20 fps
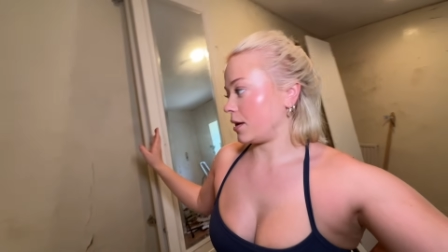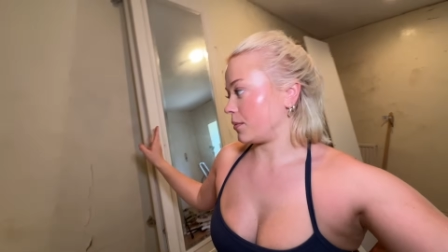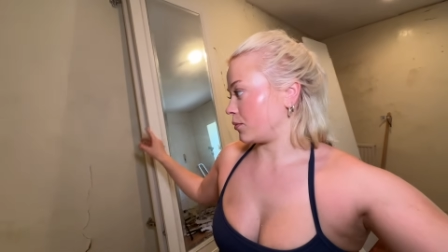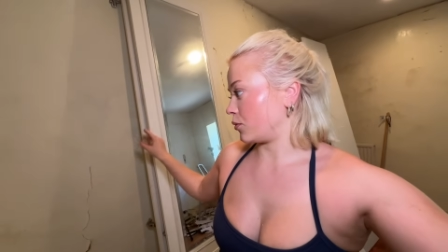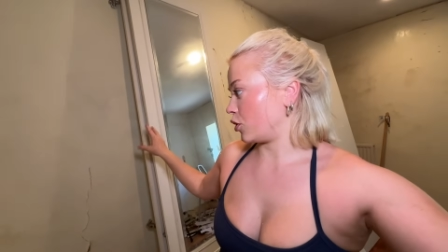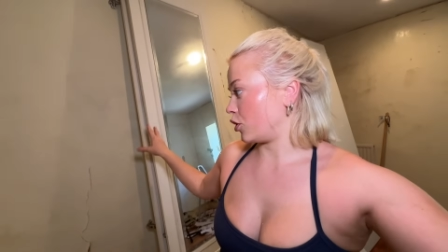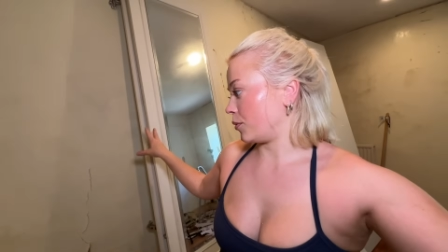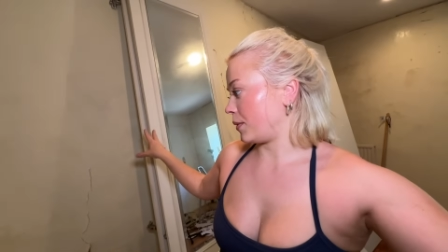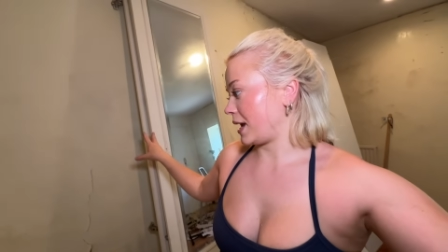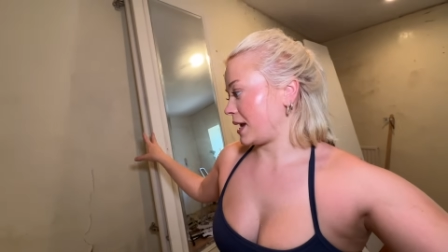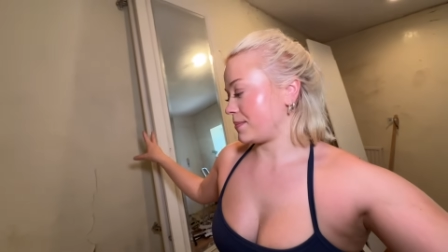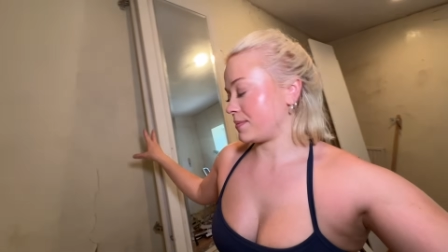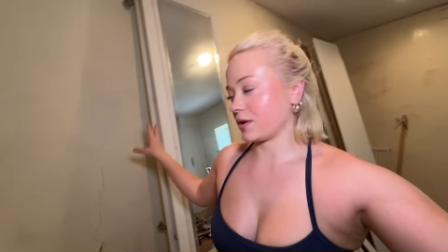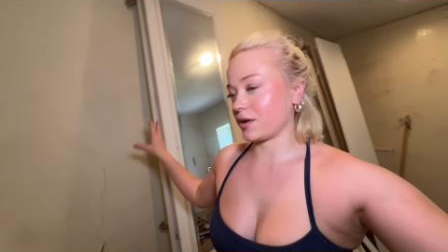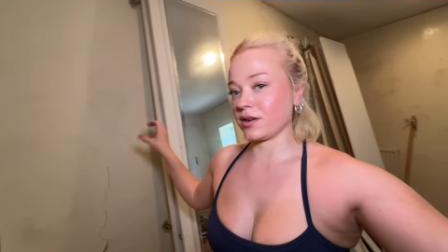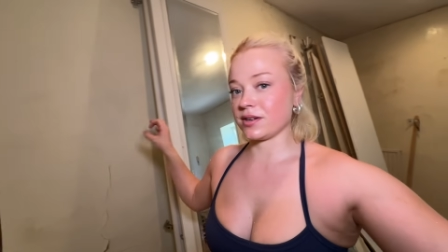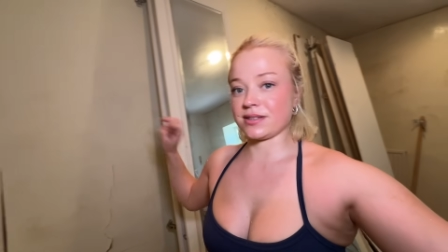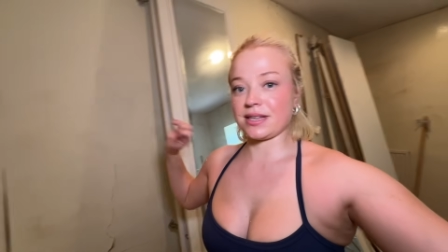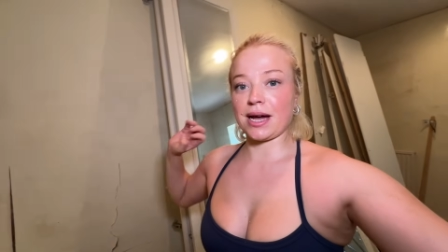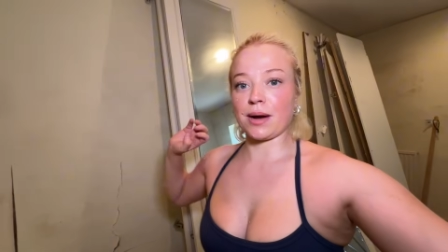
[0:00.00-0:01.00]
wallpaper
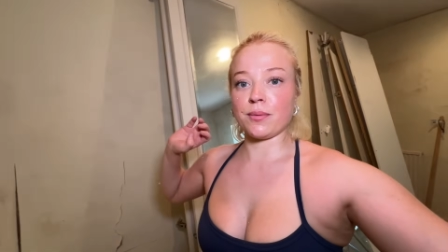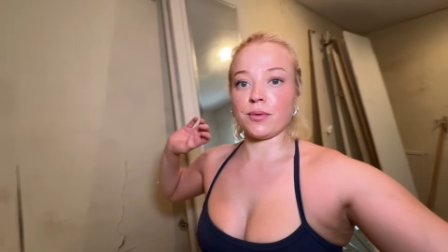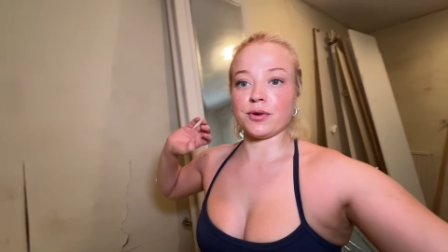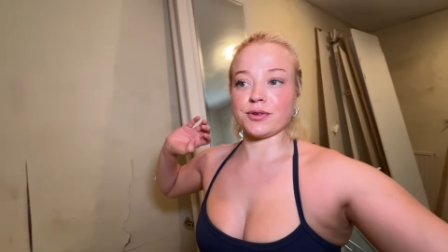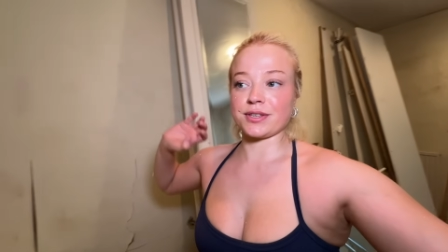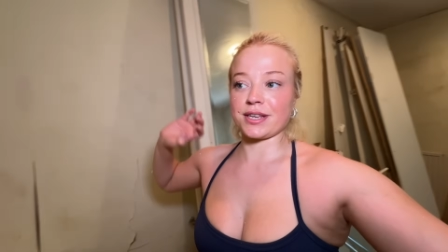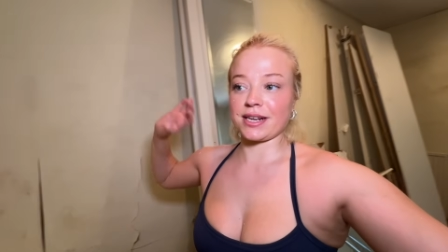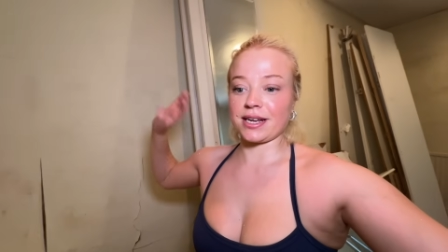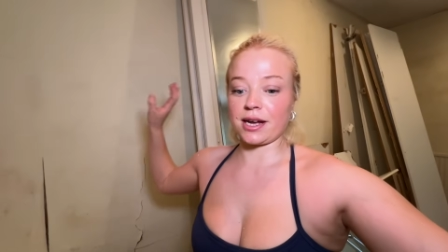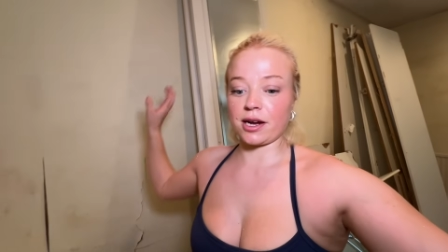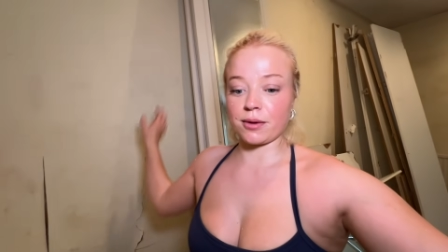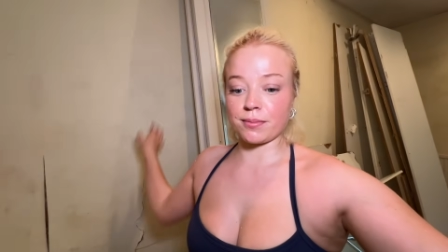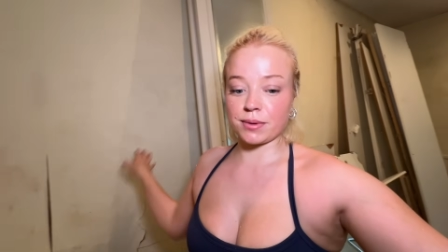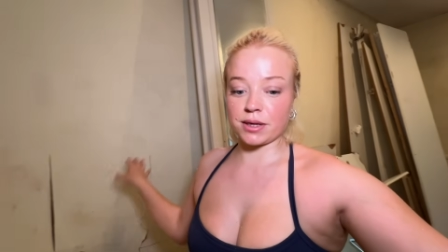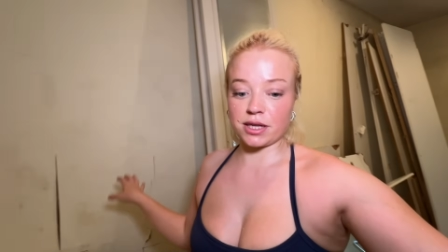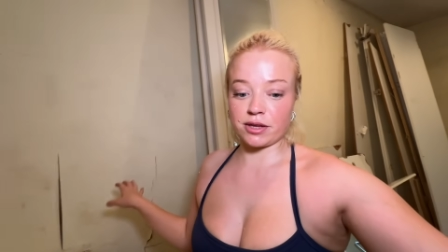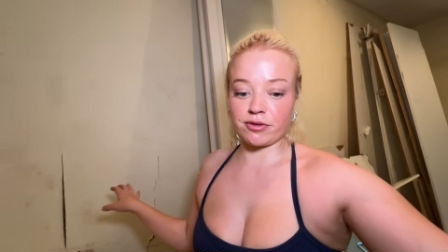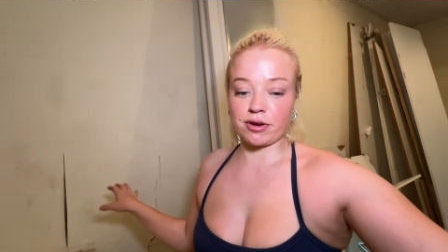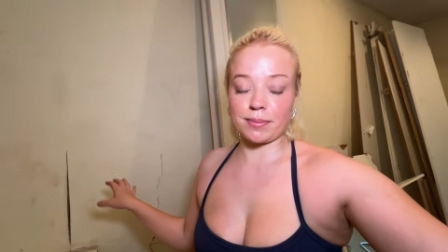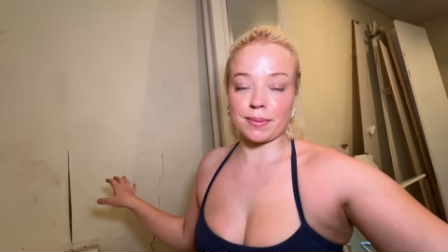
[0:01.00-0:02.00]
because that wall's going to get
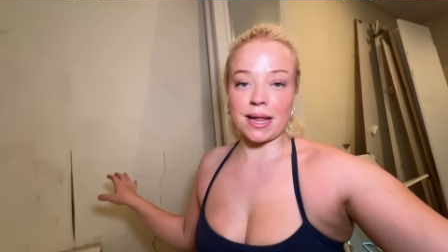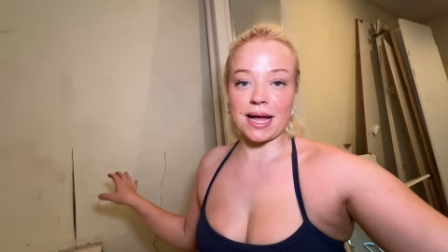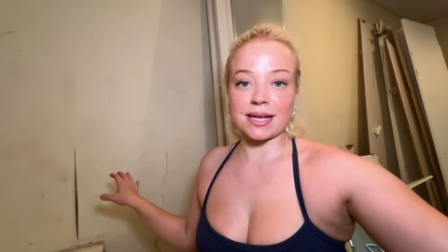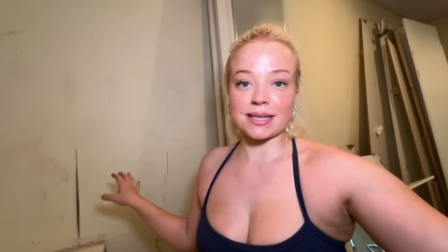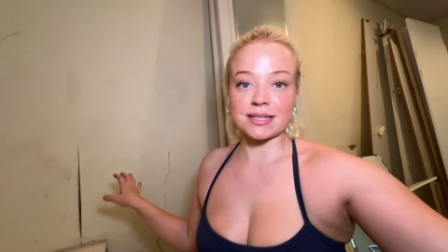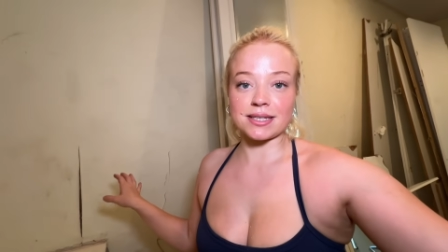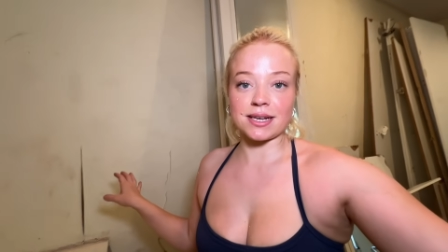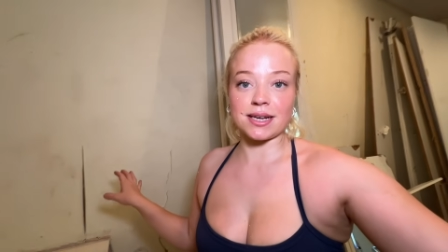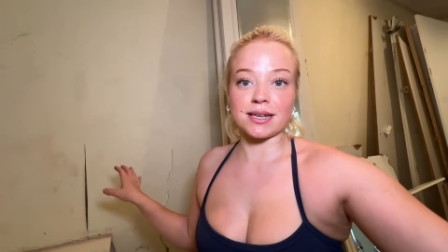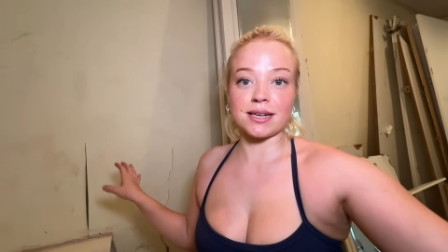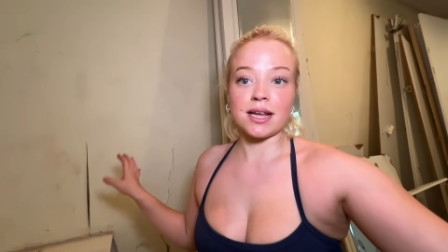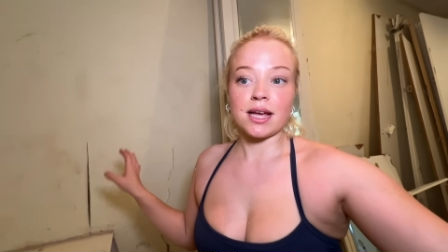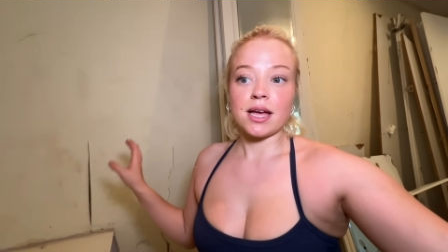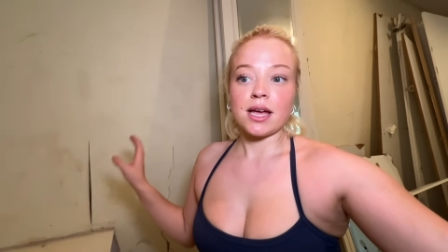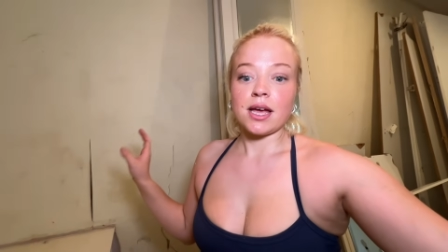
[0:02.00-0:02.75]
completely replastered.